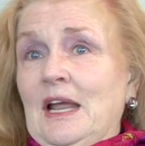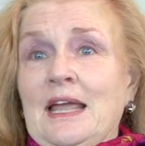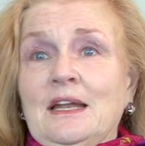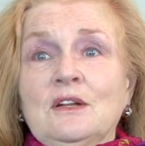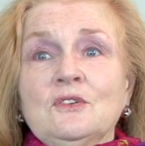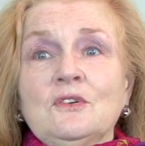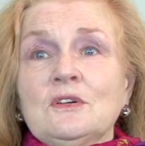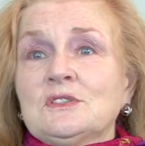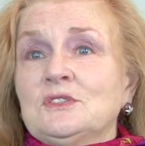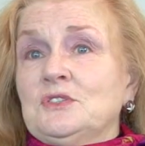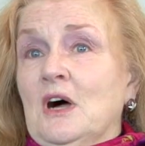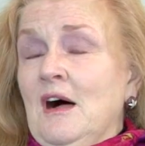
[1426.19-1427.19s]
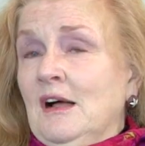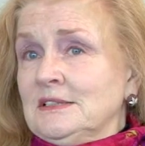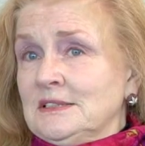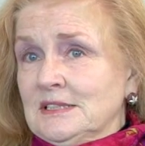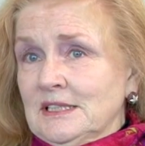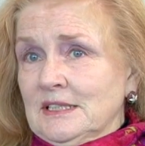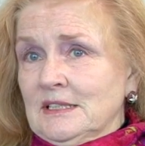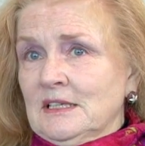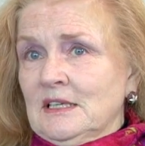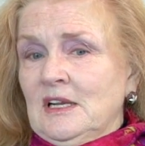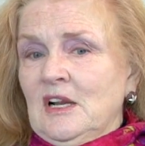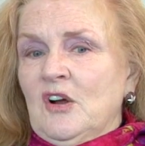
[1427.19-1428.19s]
And it looks daunting,
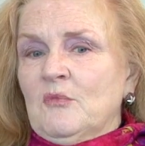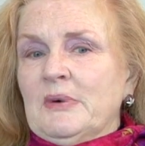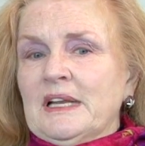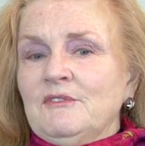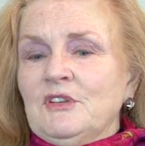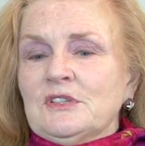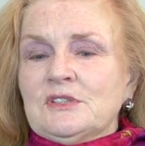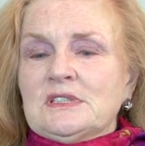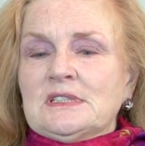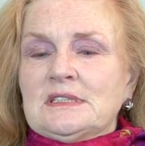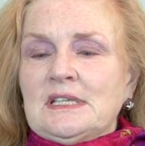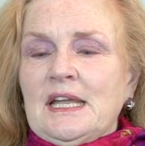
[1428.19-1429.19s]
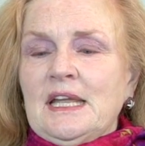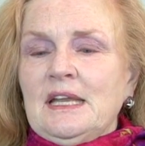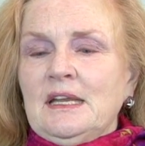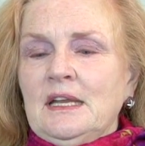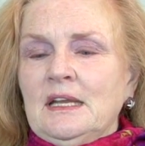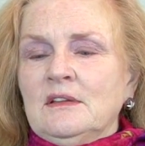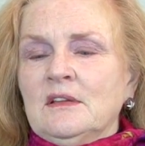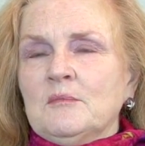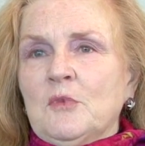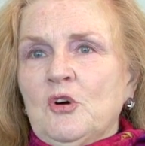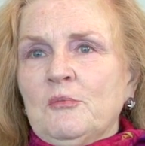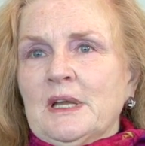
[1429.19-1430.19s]
but if you stay in the
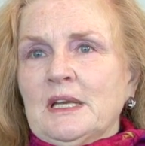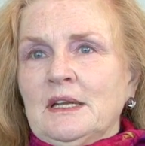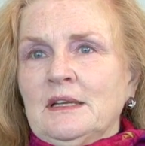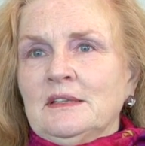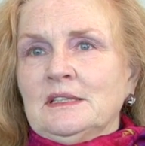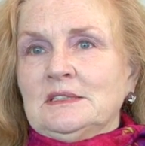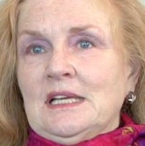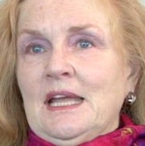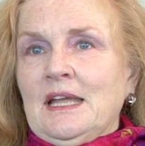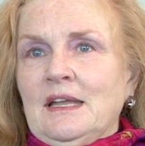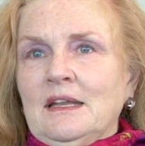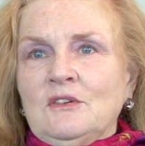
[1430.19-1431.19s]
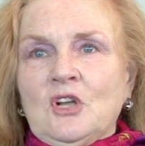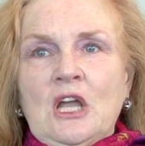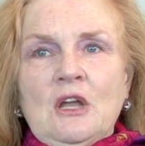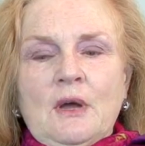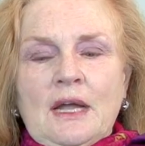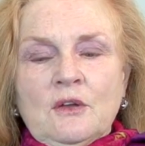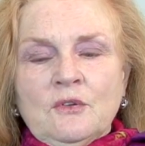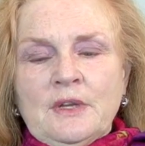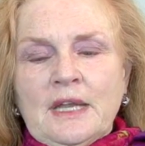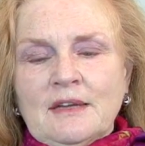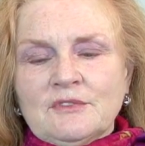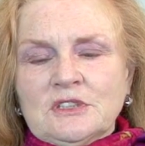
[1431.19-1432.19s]
moment, in the day, and go, I
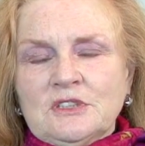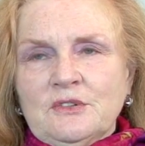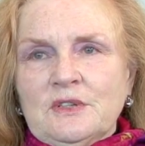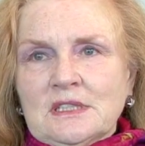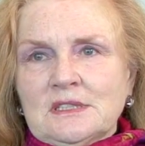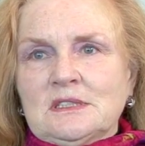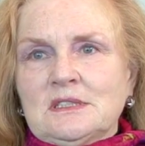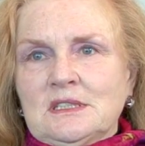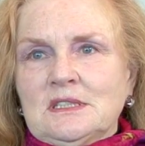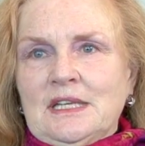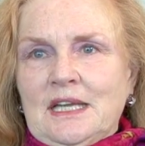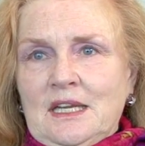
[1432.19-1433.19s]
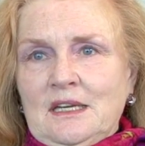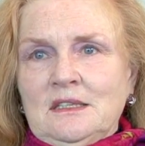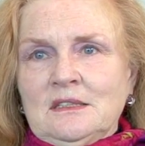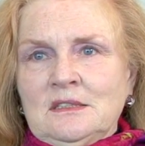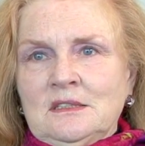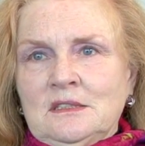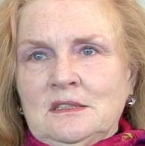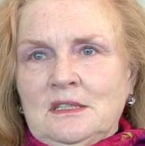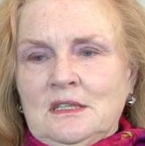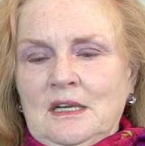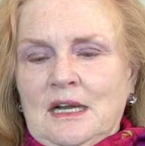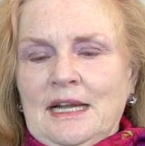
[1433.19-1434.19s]
only have to do this today.
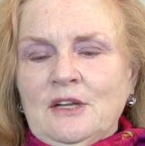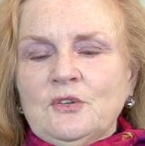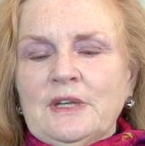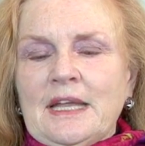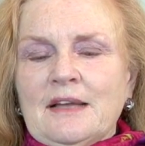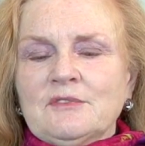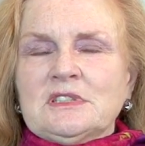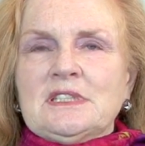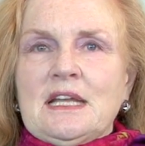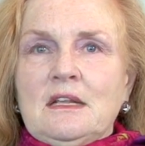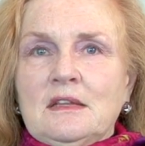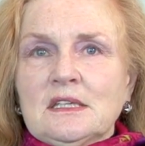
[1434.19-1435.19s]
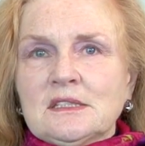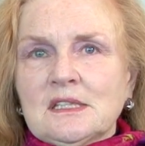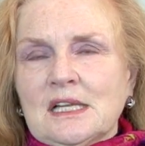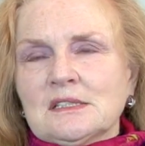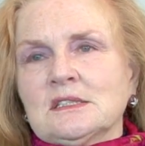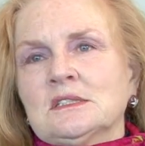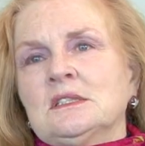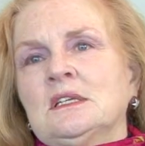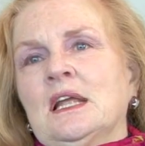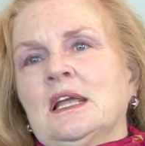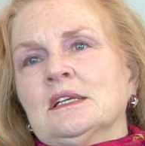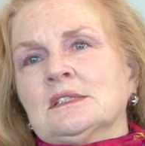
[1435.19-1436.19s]
I only have to take this lesson
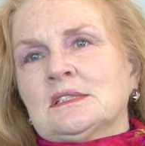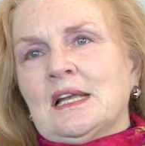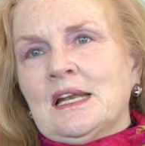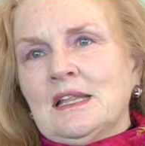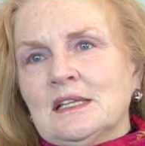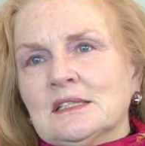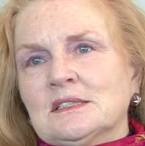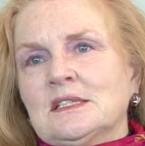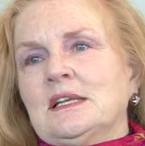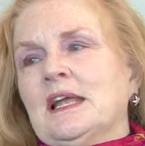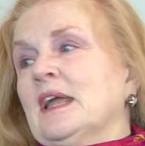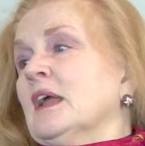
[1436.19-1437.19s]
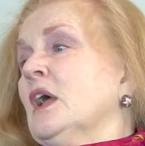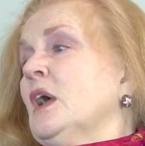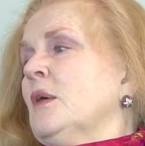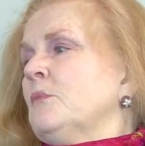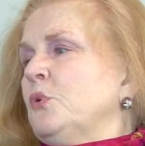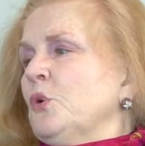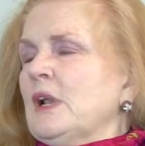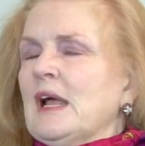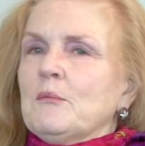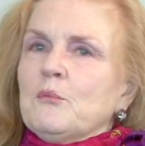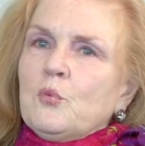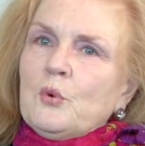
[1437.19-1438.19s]
today, study this today, put
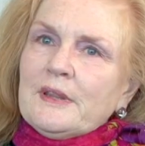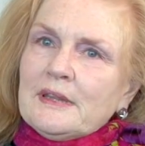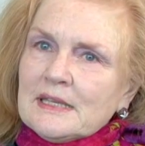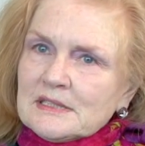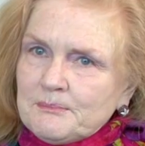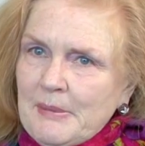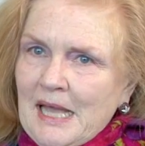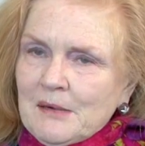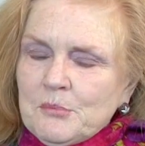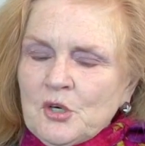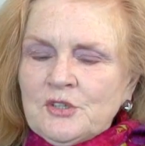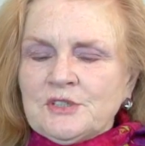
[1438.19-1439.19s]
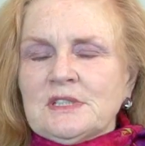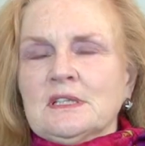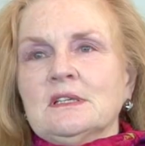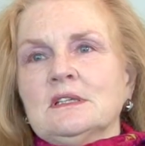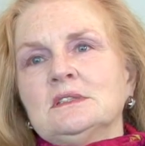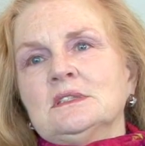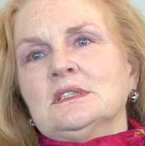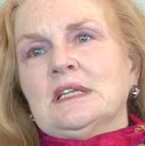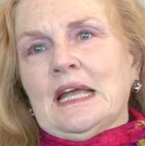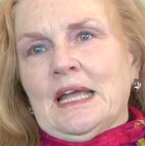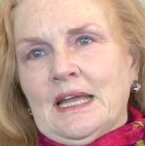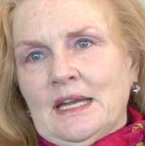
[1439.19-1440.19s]
up with this bad person
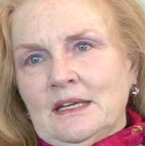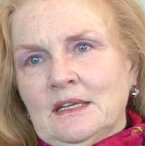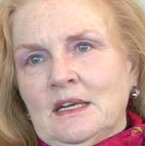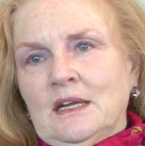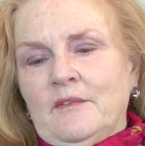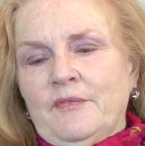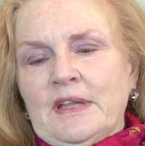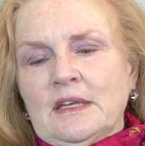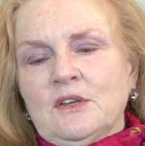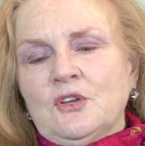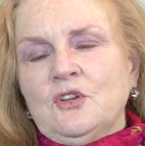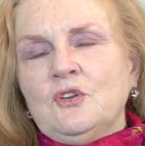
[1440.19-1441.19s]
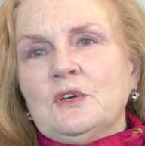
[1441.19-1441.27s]
today, then